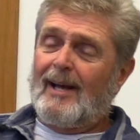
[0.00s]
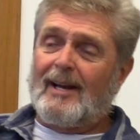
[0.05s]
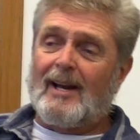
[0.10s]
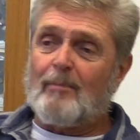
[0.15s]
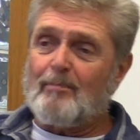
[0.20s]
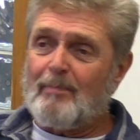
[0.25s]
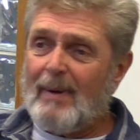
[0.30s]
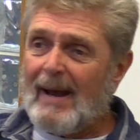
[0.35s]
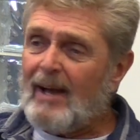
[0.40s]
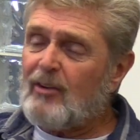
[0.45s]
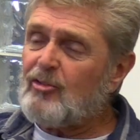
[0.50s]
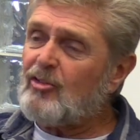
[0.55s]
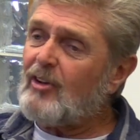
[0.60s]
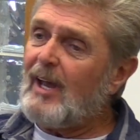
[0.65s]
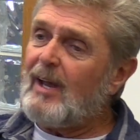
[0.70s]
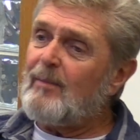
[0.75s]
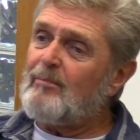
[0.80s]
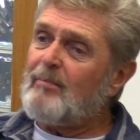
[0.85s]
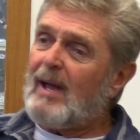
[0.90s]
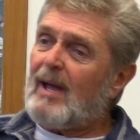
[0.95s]
And then Bass
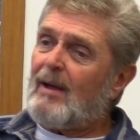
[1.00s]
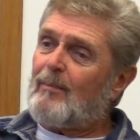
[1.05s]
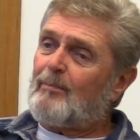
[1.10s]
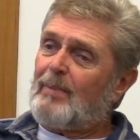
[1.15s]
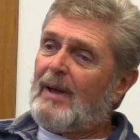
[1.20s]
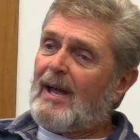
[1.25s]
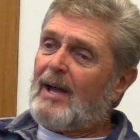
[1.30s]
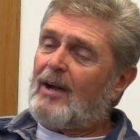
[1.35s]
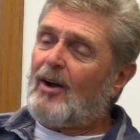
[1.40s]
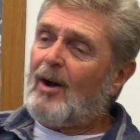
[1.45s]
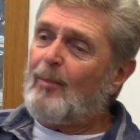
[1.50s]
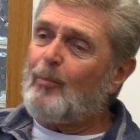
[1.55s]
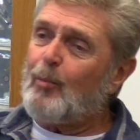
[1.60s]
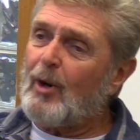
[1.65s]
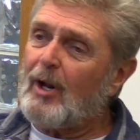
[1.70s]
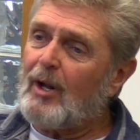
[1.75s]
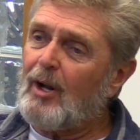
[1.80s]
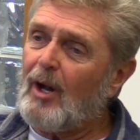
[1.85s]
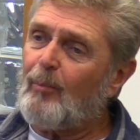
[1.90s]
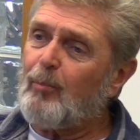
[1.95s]
came back up
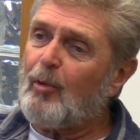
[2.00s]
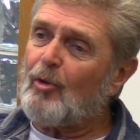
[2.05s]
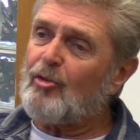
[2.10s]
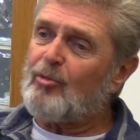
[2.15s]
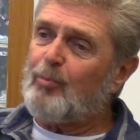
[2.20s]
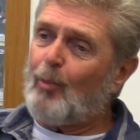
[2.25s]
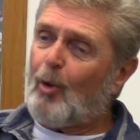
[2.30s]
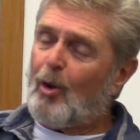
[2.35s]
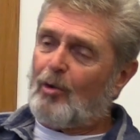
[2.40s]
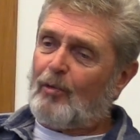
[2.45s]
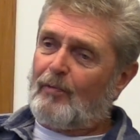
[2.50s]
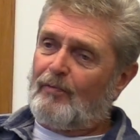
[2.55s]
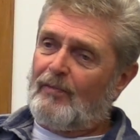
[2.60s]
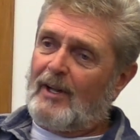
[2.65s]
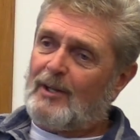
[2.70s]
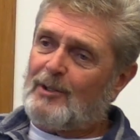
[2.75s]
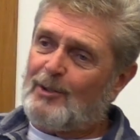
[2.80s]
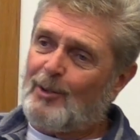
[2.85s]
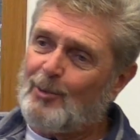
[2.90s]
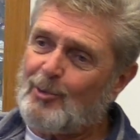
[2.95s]
with a couple smaller
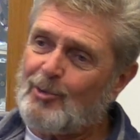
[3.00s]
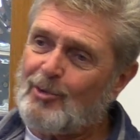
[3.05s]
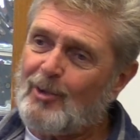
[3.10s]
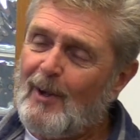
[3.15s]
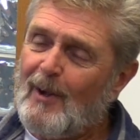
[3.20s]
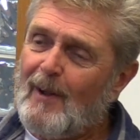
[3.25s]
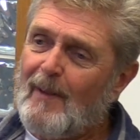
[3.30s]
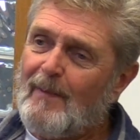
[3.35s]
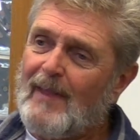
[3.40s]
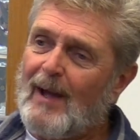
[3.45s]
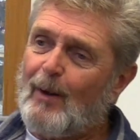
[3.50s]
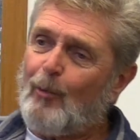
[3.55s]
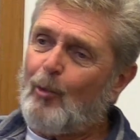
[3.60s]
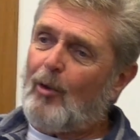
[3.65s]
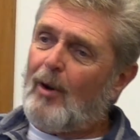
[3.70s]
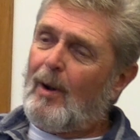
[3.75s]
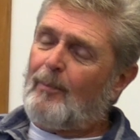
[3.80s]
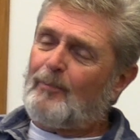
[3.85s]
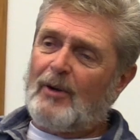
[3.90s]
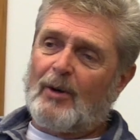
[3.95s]
venues that
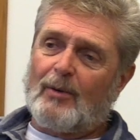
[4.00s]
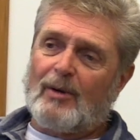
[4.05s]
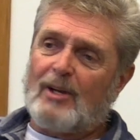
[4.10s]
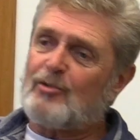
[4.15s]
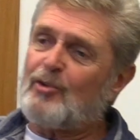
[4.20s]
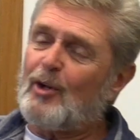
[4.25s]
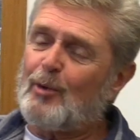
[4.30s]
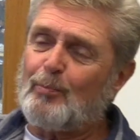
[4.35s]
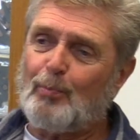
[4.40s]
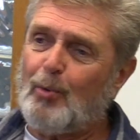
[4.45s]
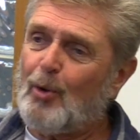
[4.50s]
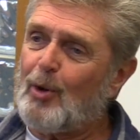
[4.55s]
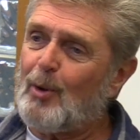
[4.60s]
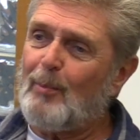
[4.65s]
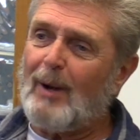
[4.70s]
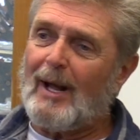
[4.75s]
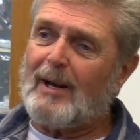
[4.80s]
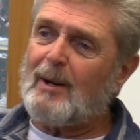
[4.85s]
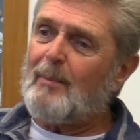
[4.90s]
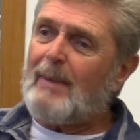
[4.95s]
were up there, and it put
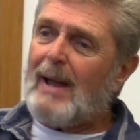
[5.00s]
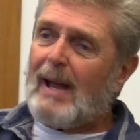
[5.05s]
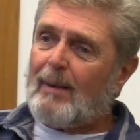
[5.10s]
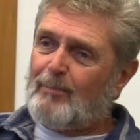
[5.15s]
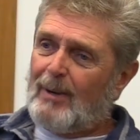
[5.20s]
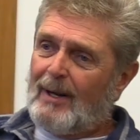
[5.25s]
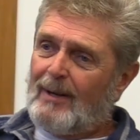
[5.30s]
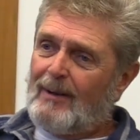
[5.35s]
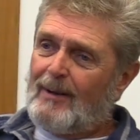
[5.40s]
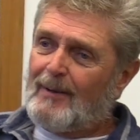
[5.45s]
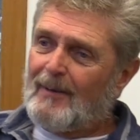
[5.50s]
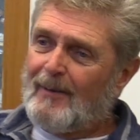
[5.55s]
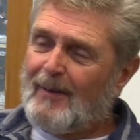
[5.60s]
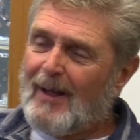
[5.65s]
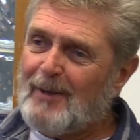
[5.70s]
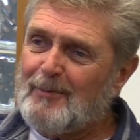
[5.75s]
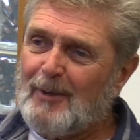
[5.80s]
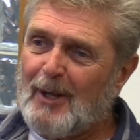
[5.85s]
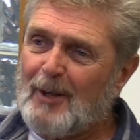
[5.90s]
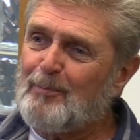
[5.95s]
them on the map.
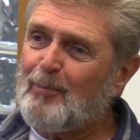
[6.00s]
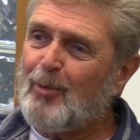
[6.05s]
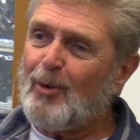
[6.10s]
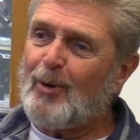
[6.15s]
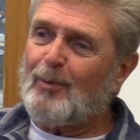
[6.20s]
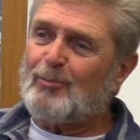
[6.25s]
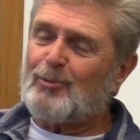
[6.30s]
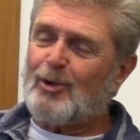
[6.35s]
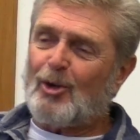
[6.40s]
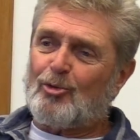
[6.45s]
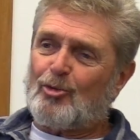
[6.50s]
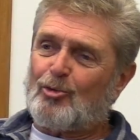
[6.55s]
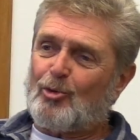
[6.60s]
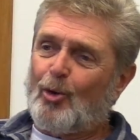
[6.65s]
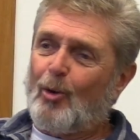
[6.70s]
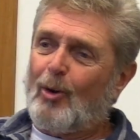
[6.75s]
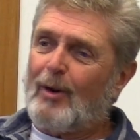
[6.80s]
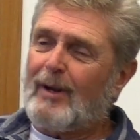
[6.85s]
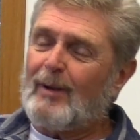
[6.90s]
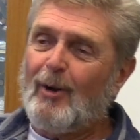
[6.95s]
It put the
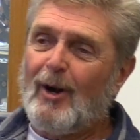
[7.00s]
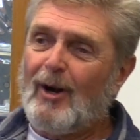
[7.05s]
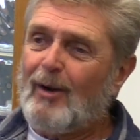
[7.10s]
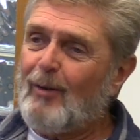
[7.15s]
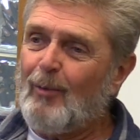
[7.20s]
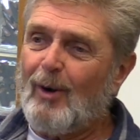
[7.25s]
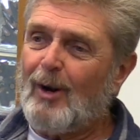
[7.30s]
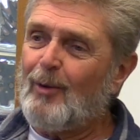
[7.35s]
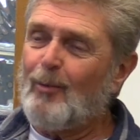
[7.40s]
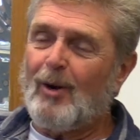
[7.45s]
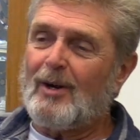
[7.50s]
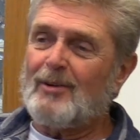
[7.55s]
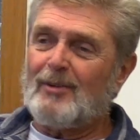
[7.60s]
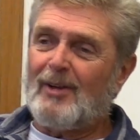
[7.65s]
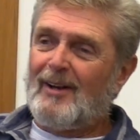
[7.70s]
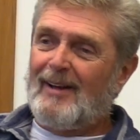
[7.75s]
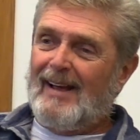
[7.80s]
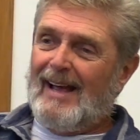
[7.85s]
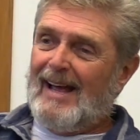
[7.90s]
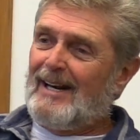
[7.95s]
story.
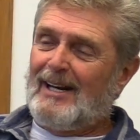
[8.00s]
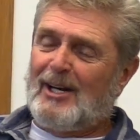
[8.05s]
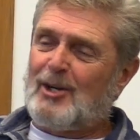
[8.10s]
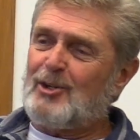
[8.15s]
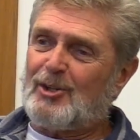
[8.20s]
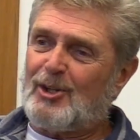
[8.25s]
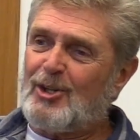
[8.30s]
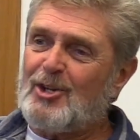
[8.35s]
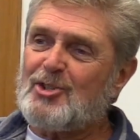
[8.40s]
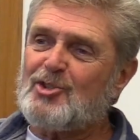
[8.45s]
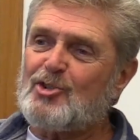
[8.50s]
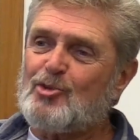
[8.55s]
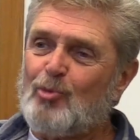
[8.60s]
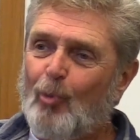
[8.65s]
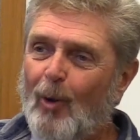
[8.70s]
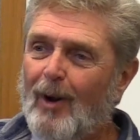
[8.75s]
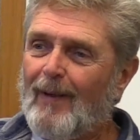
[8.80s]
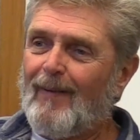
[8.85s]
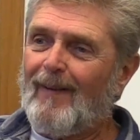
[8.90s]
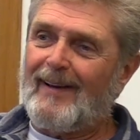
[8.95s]
This is
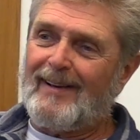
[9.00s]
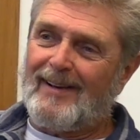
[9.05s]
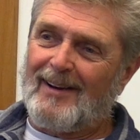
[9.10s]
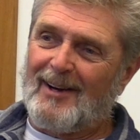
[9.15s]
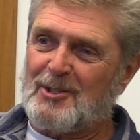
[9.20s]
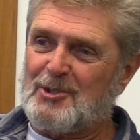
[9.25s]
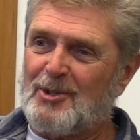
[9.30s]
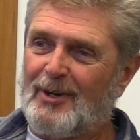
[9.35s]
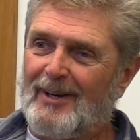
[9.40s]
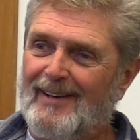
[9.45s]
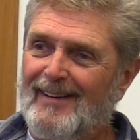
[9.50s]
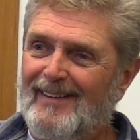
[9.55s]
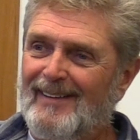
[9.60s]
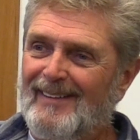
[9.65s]
walleye country.